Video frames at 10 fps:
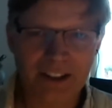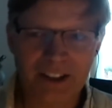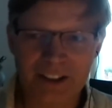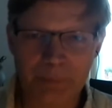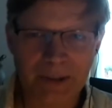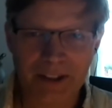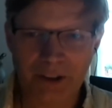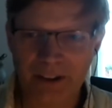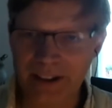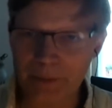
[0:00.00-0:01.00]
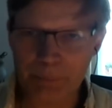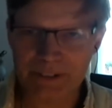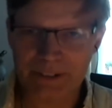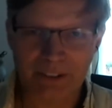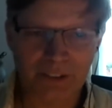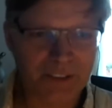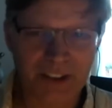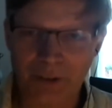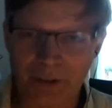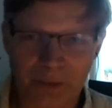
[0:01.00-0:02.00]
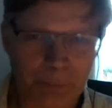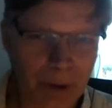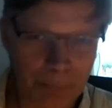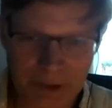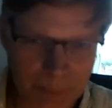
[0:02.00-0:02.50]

it doesn't mean that you're an imbecile or that you're a puppet to be